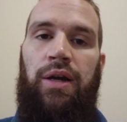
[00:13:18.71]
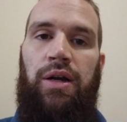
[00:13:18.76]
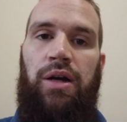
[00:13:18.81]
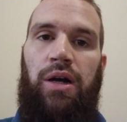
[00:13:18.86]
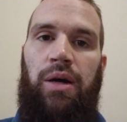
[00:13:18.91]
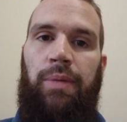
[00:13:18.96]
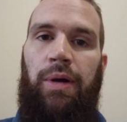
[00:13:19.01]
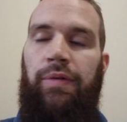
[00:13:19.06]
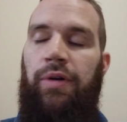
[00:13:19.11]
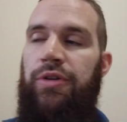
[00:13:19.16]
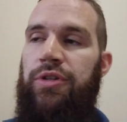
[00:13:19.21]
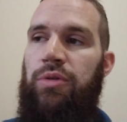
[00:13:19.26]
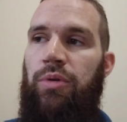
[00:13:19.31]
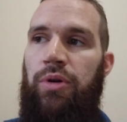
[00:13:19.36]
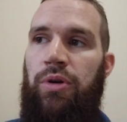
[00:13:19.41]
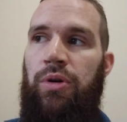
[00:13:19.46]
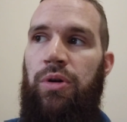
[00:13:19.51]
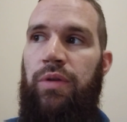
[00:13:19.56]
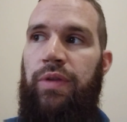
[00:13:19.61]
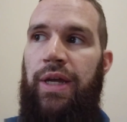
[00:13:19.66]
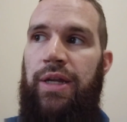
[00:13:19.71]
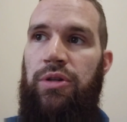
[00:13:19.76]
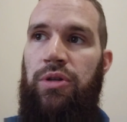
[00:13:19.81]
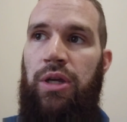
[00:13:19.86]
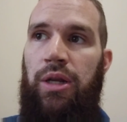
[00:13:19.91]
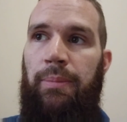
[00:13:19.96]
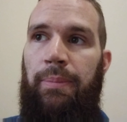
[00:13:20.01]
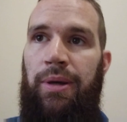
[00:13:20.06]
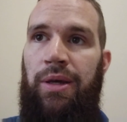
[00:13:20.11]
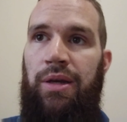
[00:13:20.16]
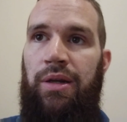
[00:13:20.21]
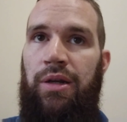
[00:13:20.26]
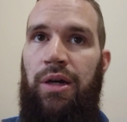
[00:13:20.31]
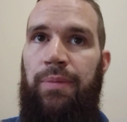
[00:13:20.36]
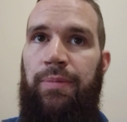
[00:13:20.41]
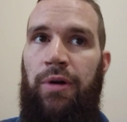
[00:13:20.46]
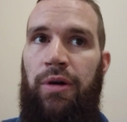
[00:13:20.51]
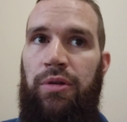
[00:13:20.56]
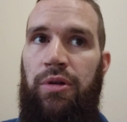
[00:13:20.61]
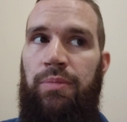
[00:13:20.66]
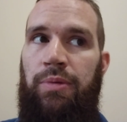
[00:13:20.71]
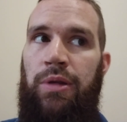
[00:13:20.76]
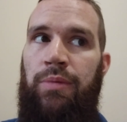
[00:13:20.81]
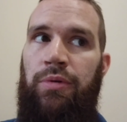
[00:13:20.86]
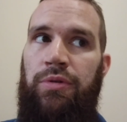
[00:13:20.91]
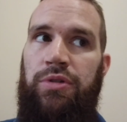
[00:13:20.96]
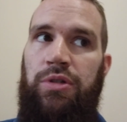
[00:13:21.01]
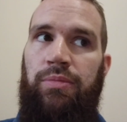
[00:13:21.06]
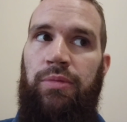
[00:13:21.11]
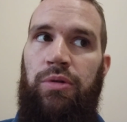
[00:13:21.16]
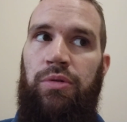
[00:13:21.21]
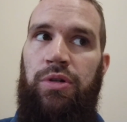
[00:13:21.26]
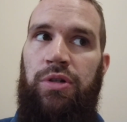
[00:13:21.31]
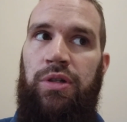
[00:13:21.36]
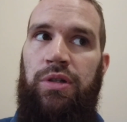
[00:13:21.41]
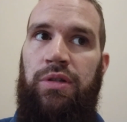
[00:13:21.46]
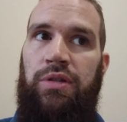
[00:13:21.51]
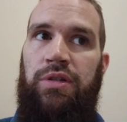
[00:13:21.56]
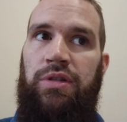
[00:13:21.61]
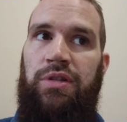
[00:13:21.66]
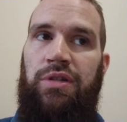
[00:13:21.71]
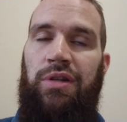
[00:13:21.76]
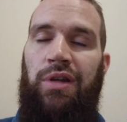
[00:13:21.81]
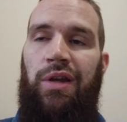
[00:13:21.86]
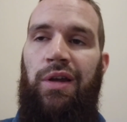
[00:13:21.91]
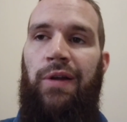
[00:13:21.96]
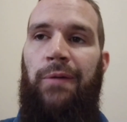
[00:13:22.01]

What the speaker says: I've also heard that you can pick up other people's emotions.